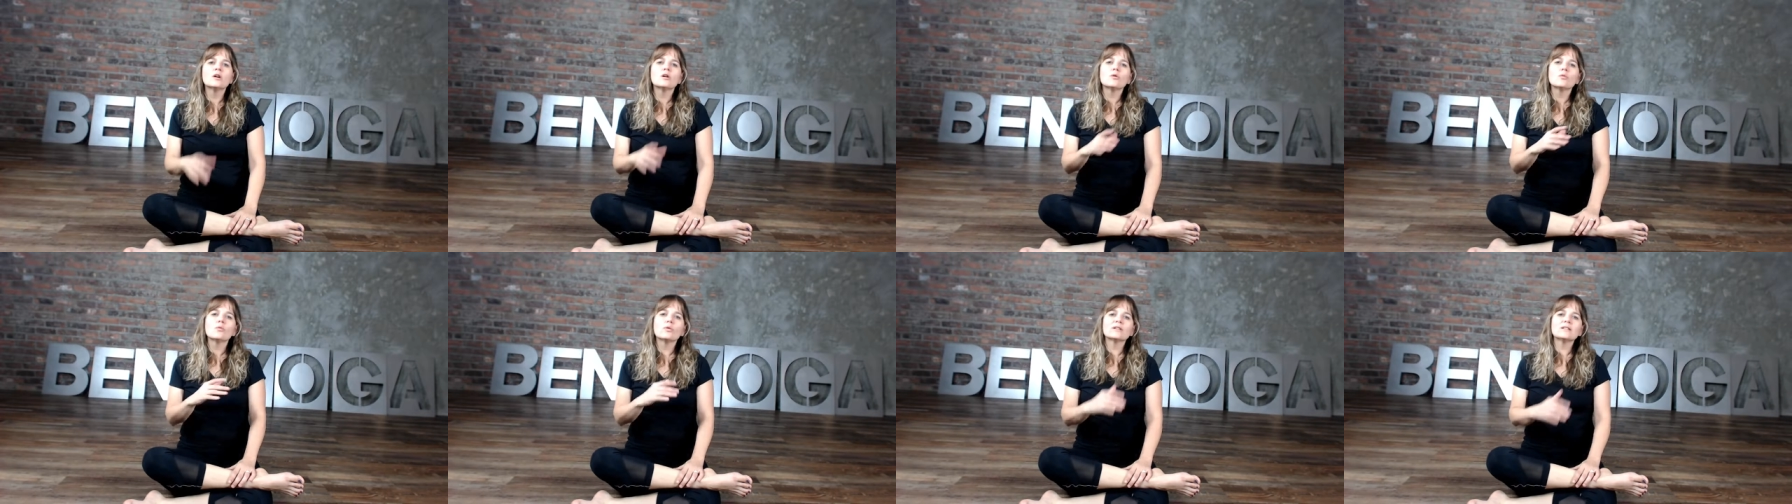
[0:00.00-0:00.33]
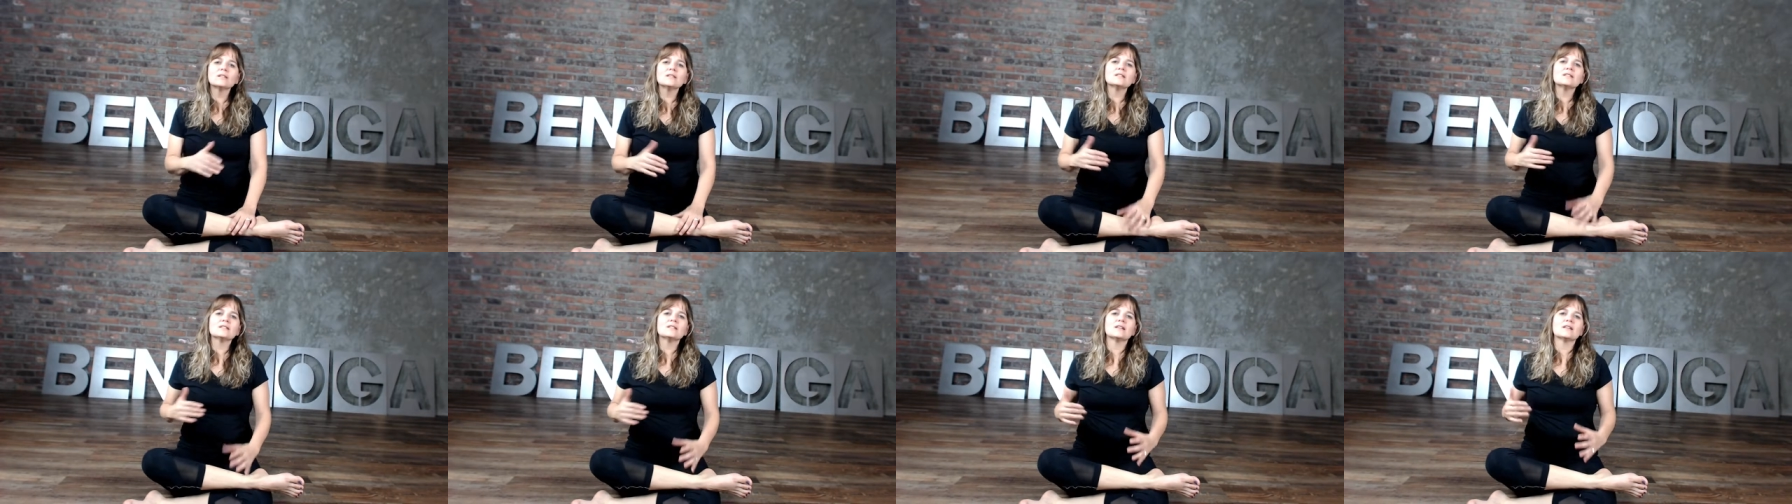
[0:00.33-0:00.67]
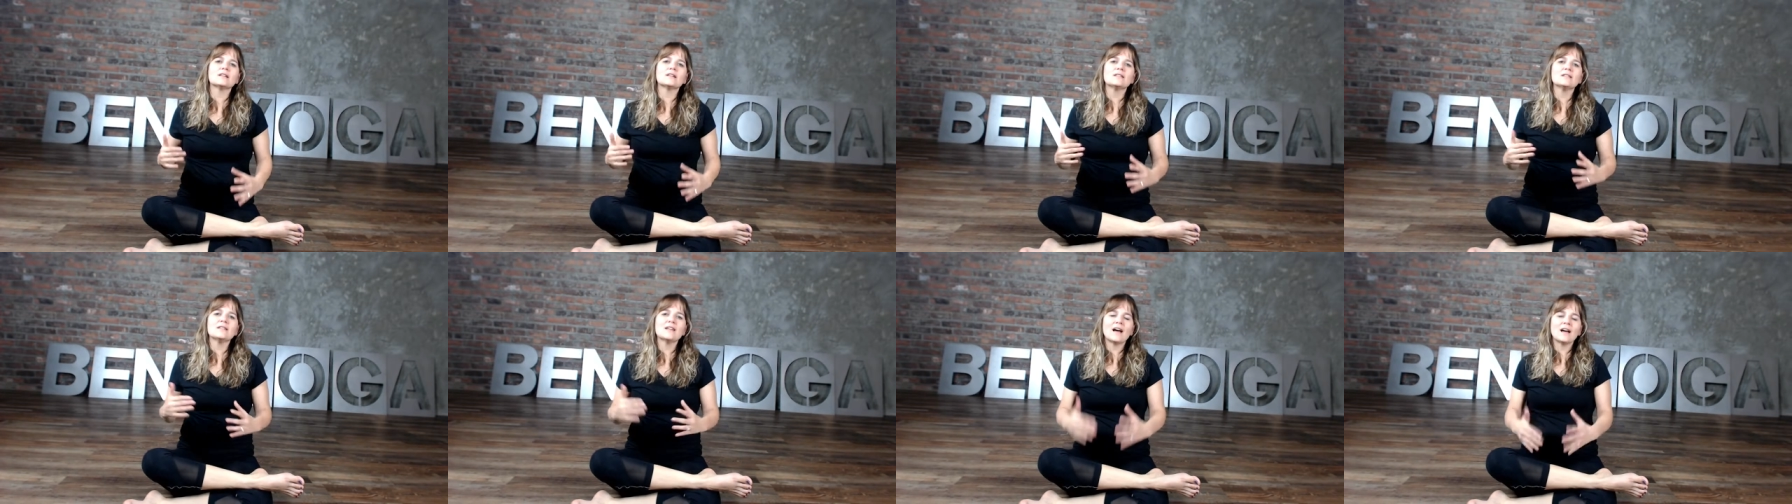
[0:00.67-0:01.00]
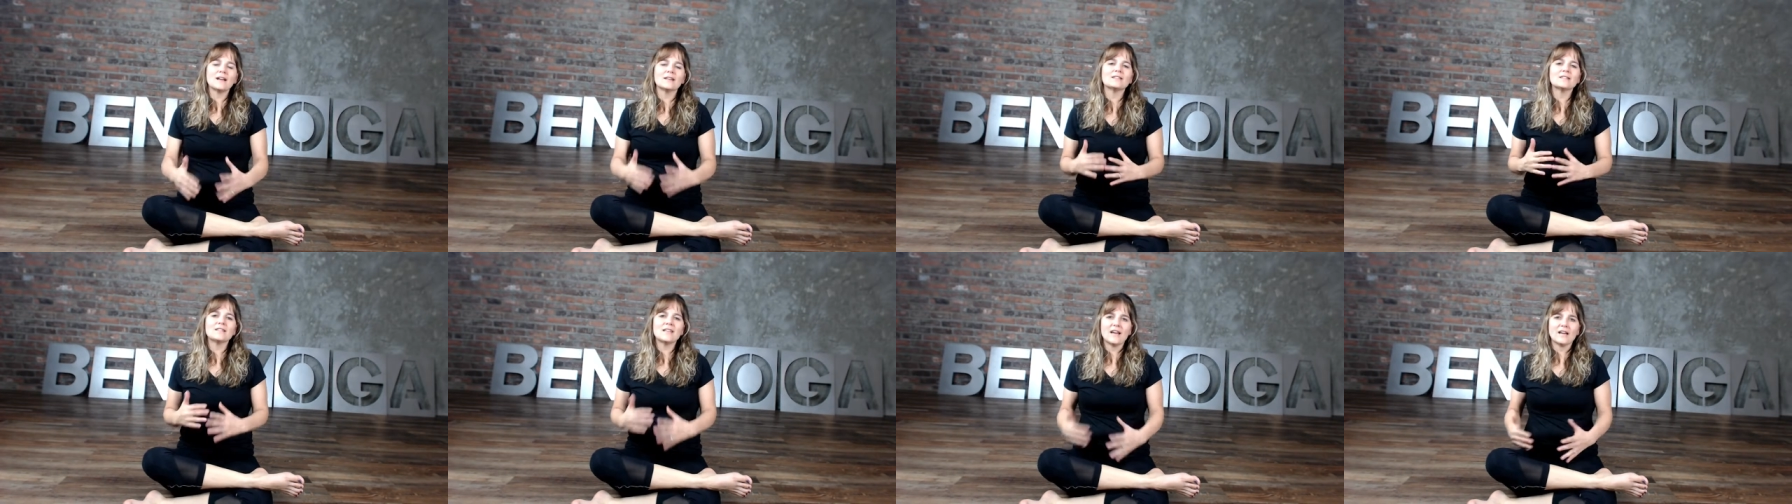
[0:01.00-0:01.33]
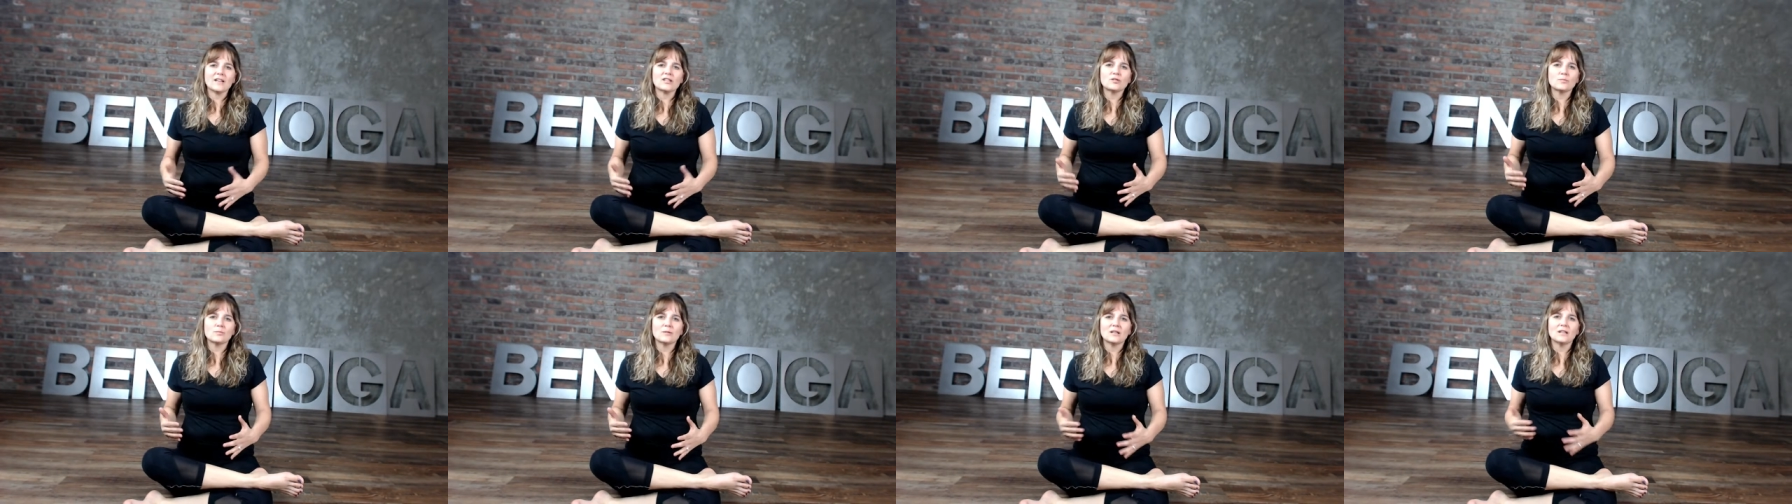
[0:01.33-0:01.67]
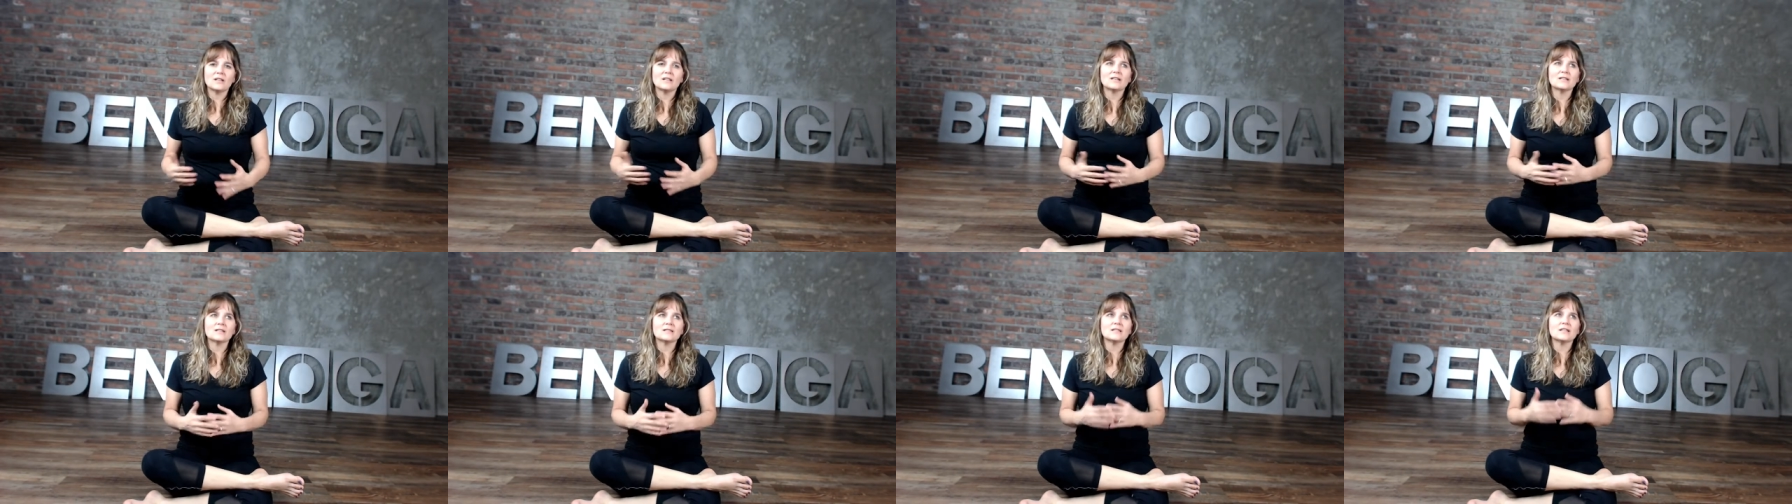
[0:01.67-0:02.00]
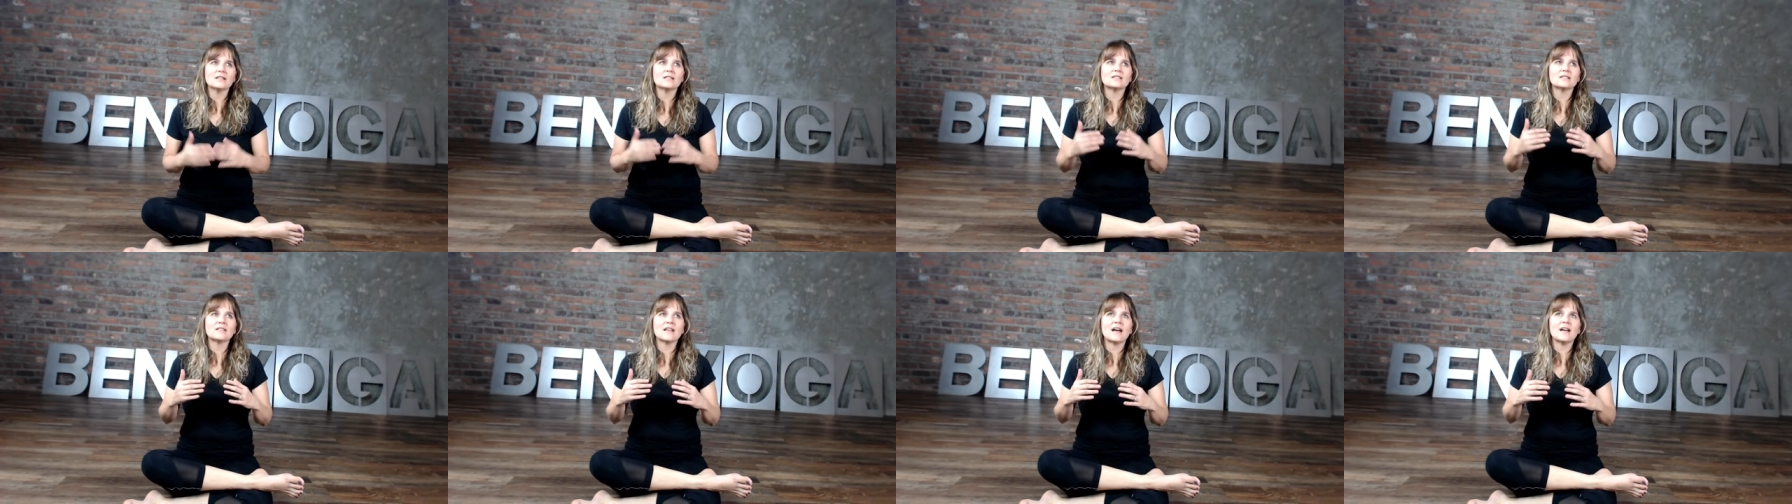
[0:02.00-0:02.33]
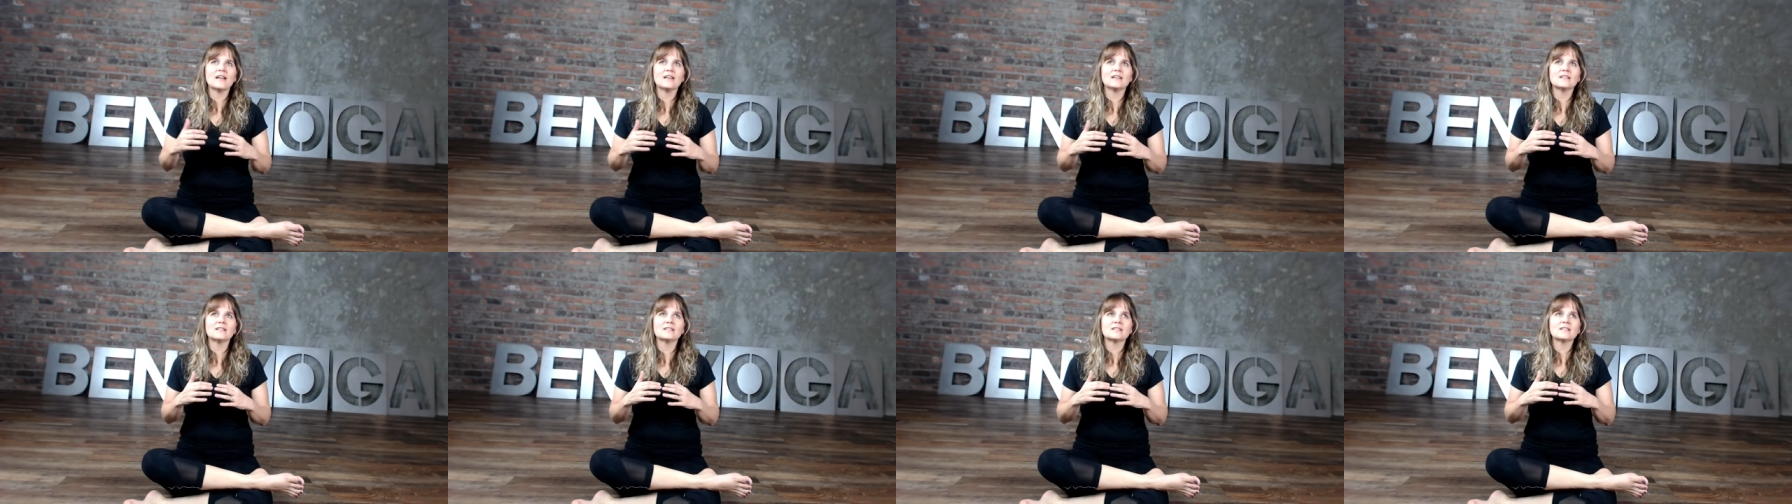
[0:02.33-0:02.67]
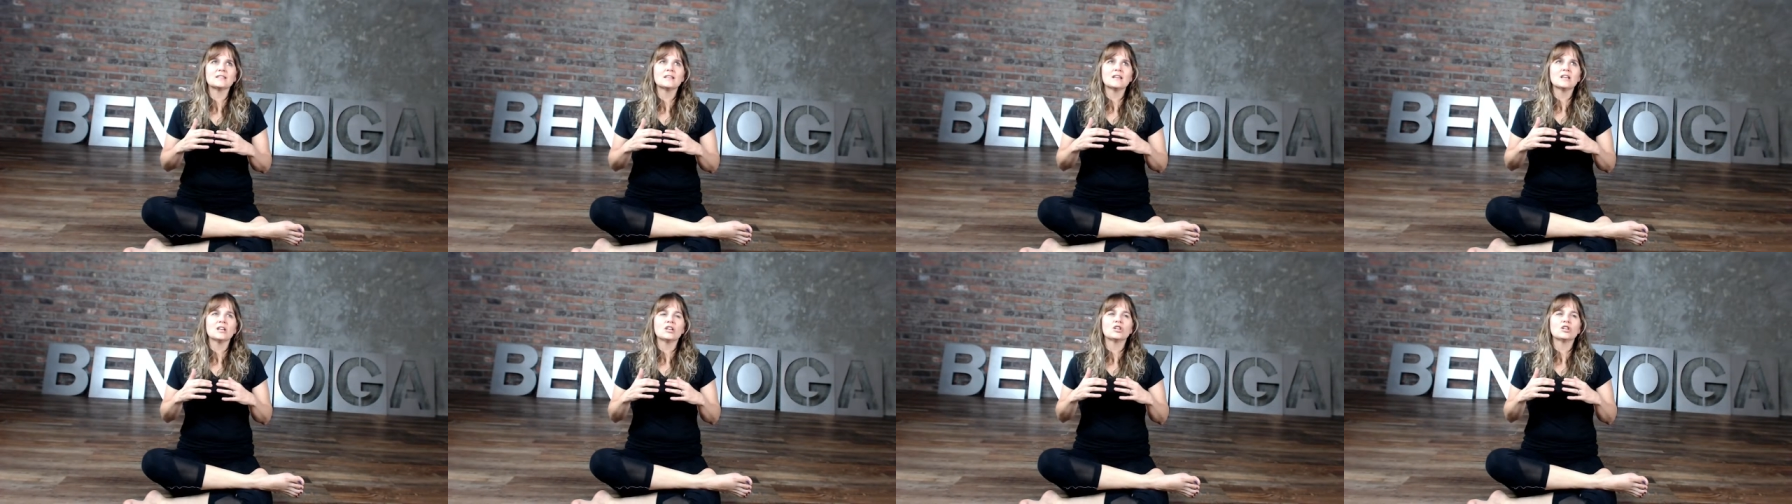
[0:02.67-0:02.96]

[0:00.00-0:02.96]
What this non-attachment is that it's